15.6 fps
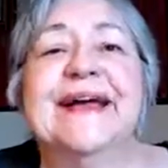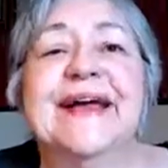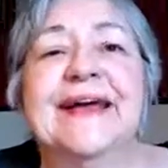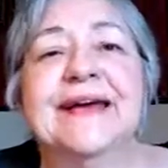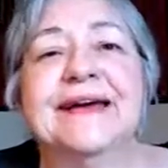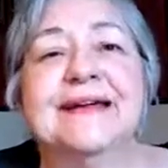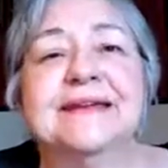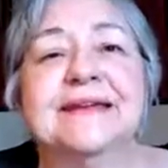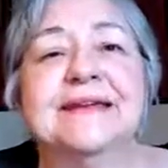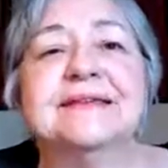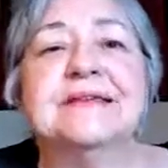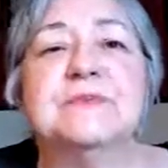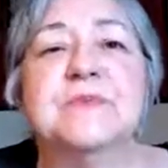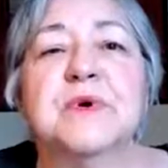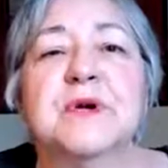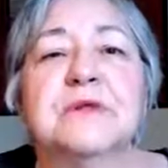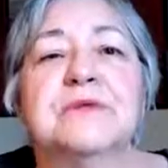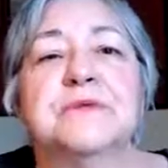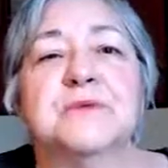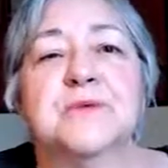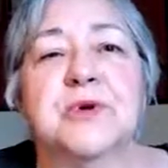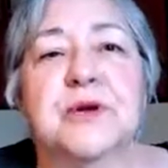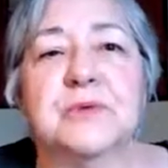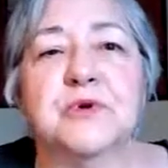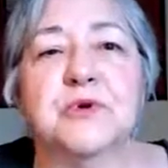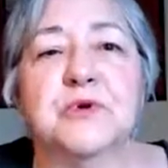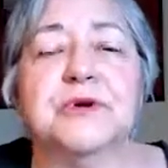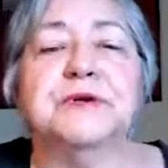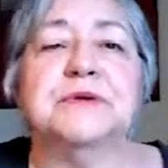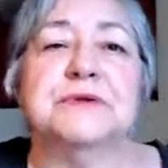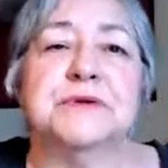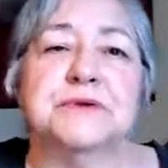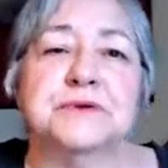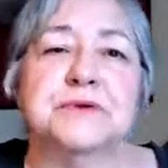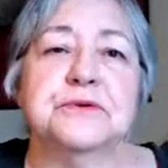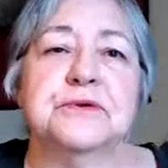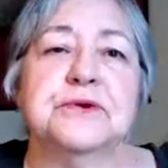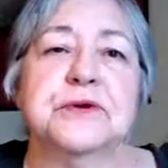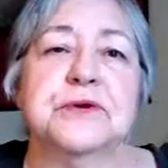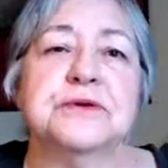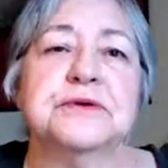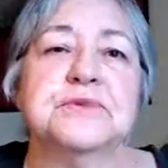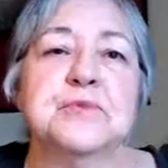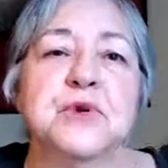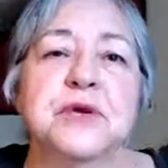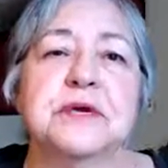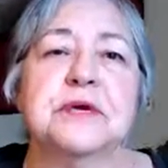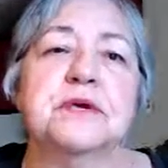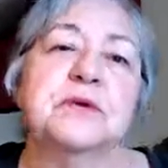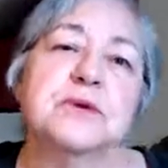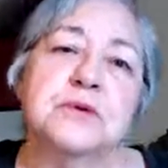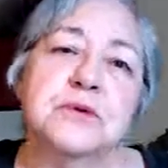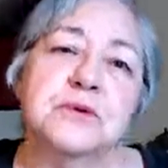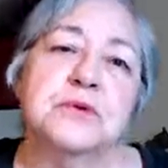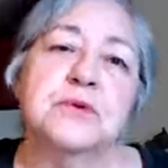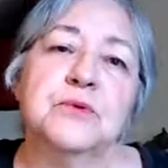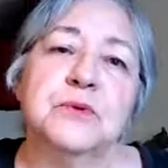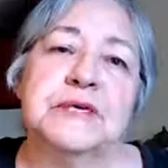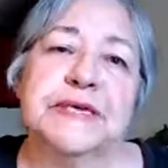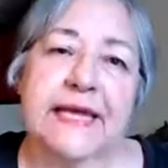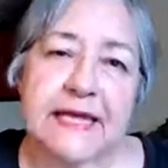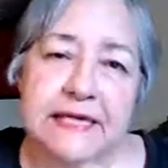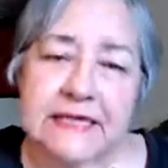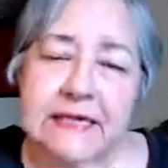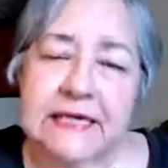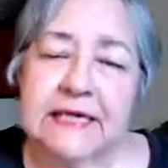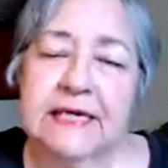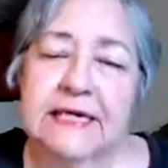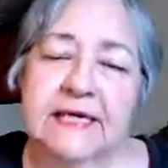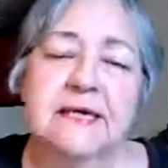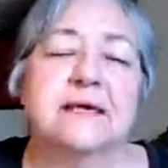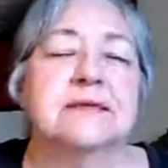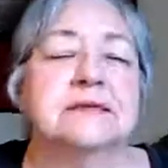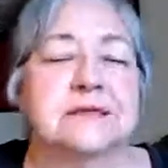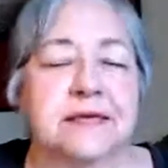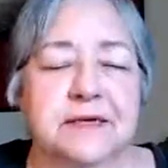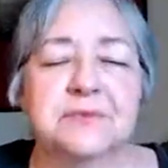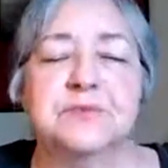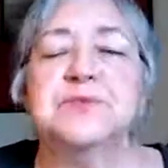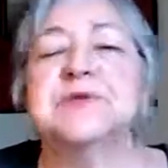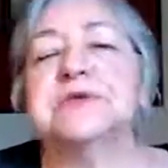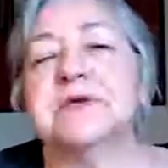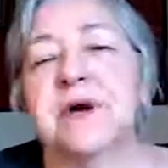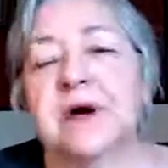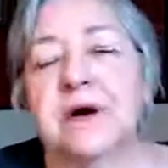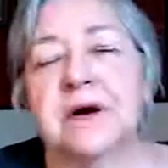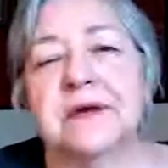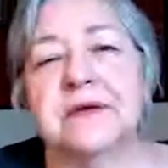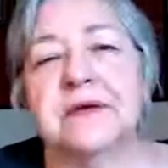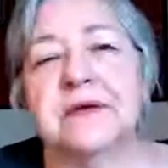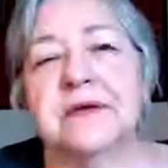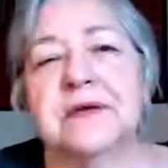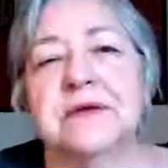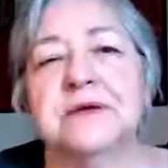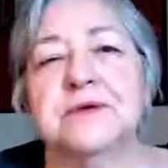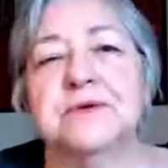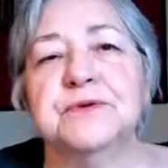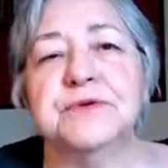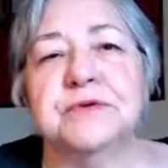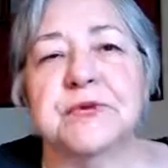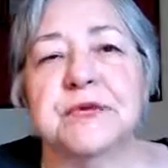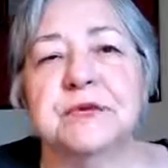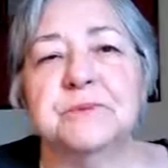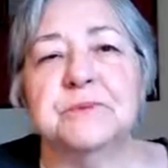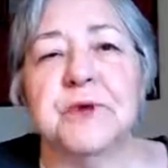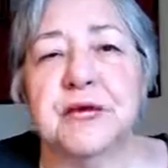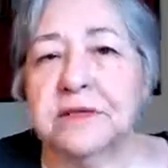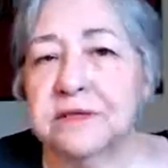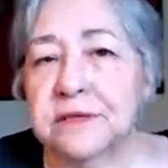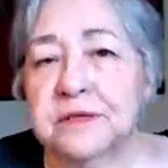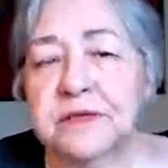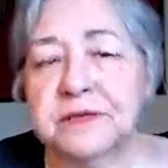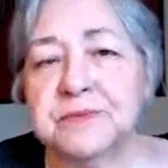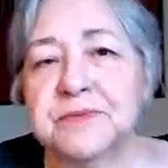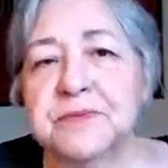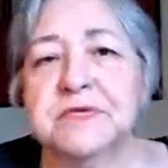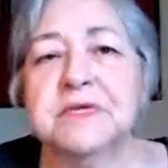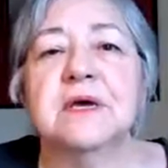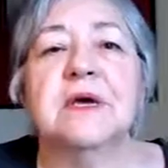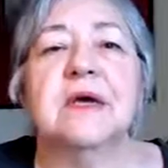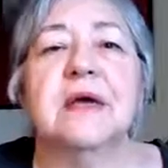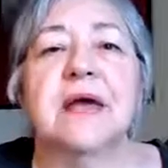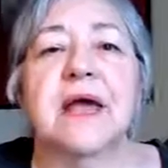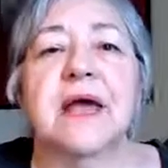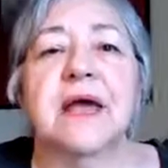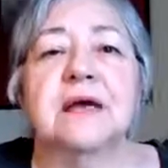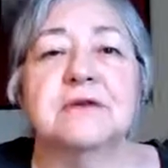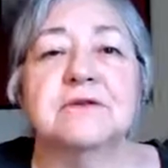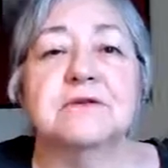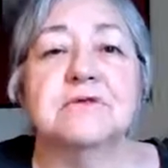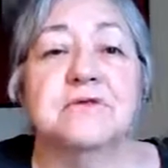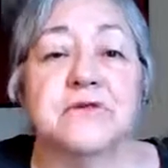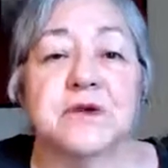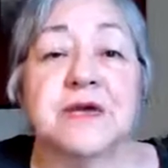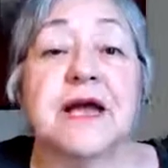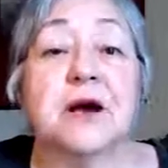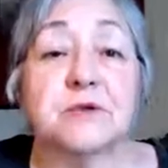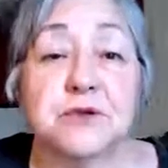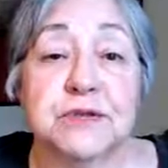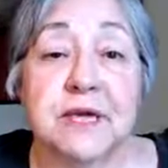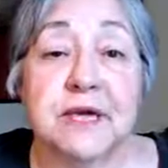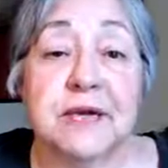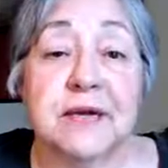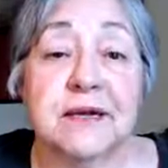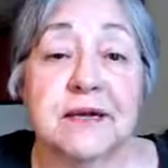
And this month, what I'm going to do is bring you daily tips on using pendulums and for dowsing.